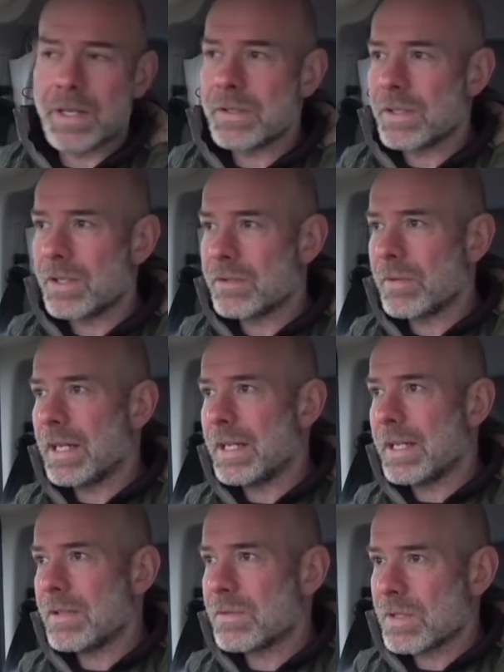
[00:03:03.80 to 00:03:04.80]
you really
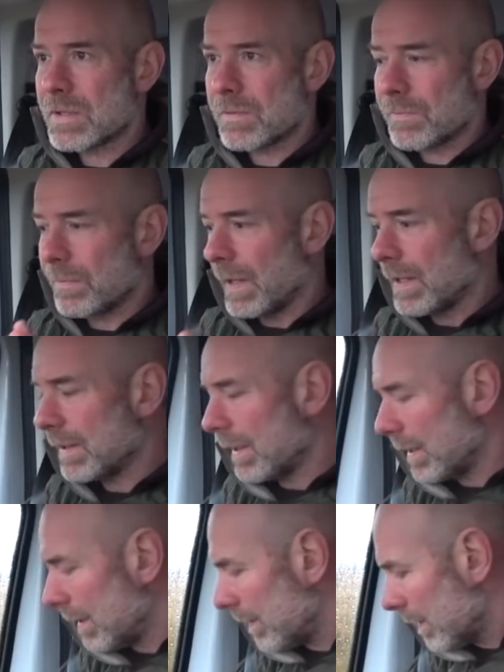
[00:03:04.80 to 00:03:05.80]
just find
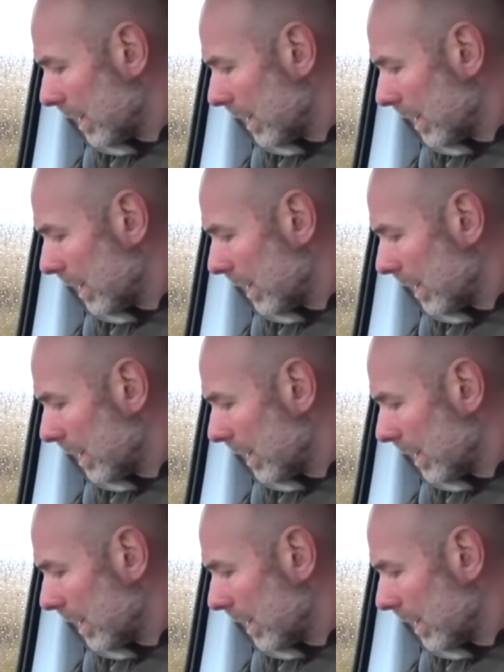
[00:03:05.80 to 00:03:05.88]
a